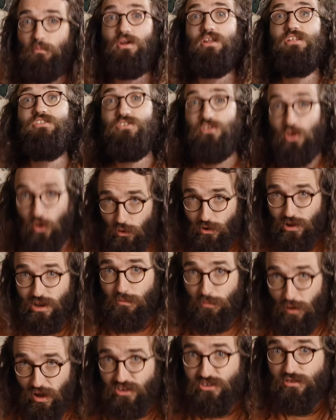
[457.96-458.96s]
but it's
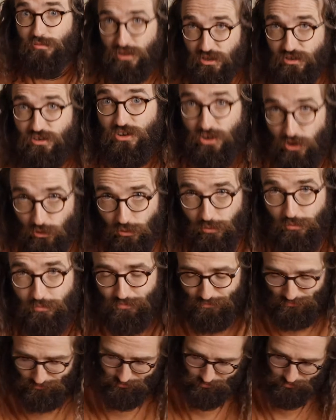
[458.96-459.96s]
totally possible to do.
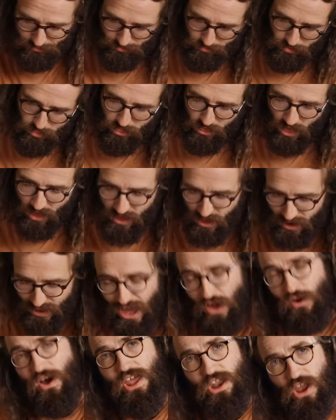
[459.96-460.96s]

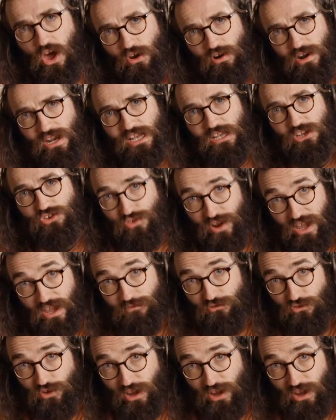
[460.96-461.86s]
Now, another little trick of